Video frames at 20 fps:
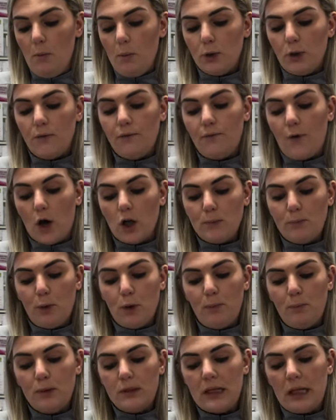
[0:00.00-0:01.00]
But the fox
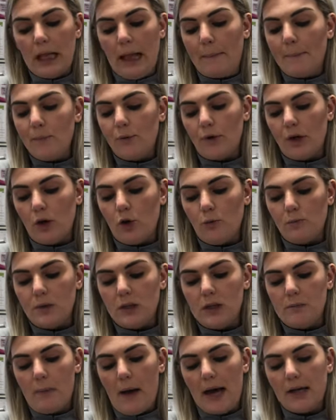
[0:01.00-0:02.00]
pup was clambering up
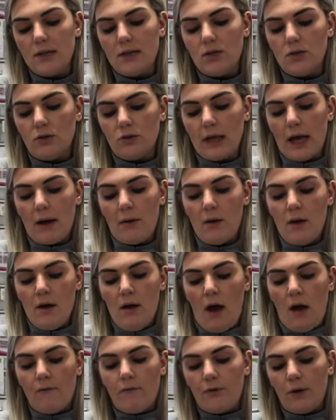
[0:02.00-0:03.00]
to the pedestal now,
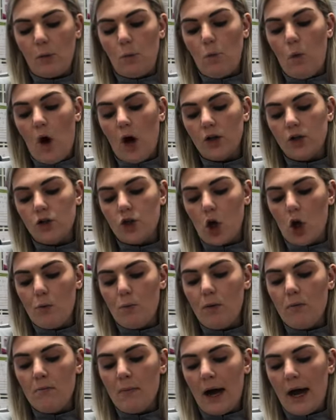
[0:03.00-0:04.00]
and Flint watched
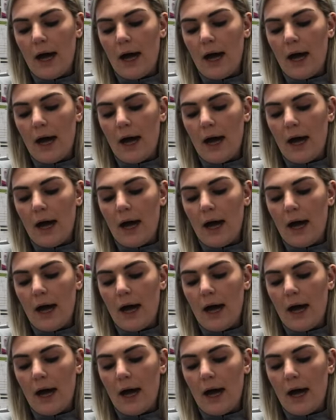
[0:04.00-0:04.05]
open